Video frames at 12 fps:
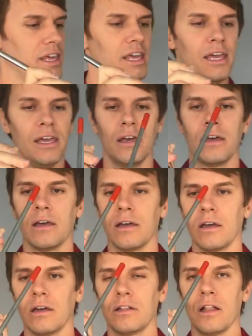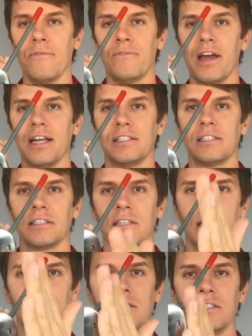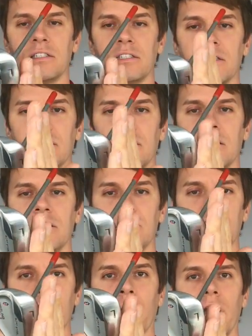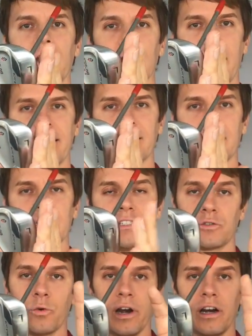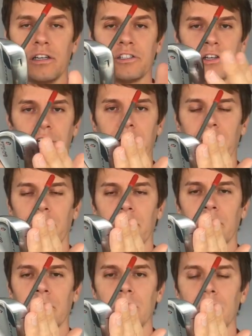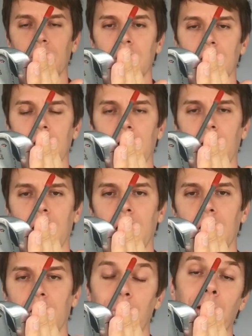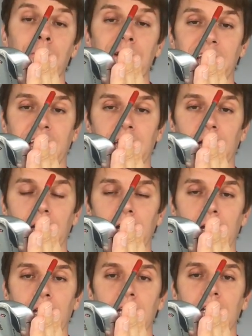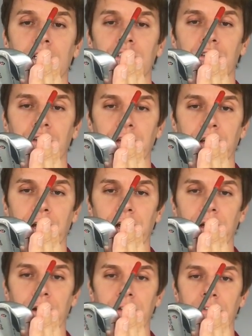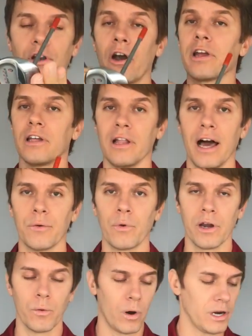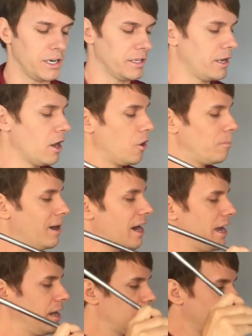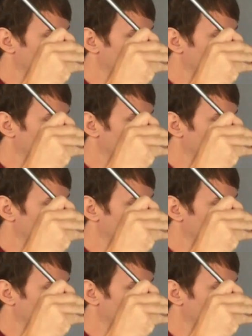the club face is square like this, square to your, or perpendicular to your target line where you want it to go. But